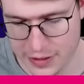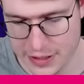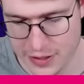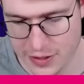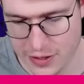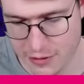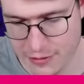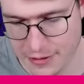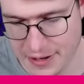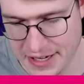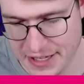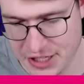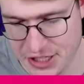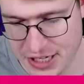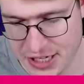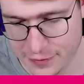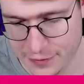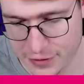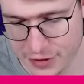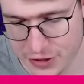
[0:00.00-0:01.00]
You need to go Rage there,
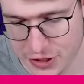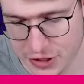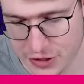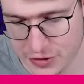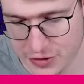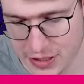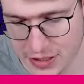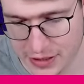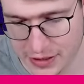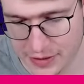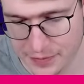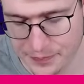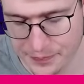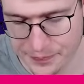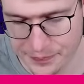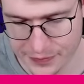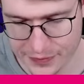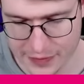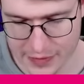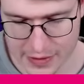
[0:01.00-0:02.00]
unfortunately, to kill
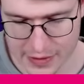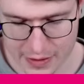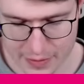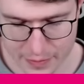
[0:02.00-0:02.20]
the